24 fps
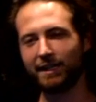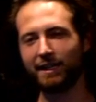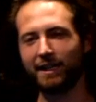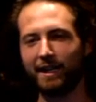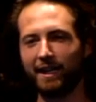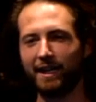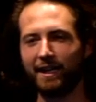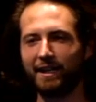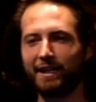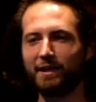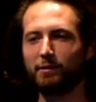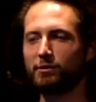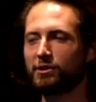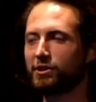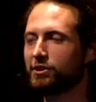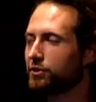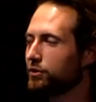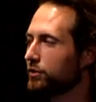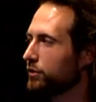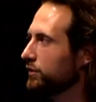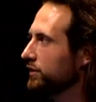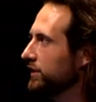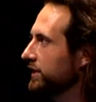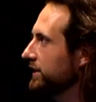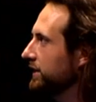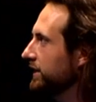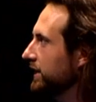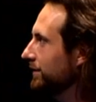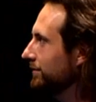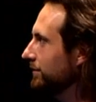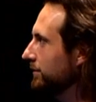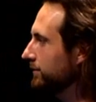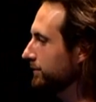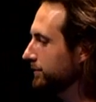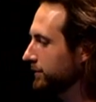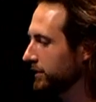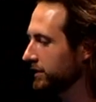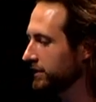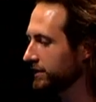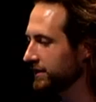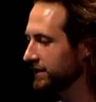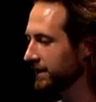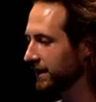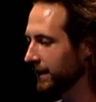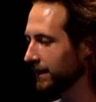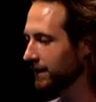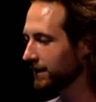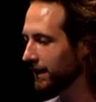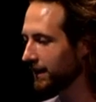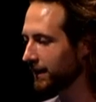And it was truly love at first sight.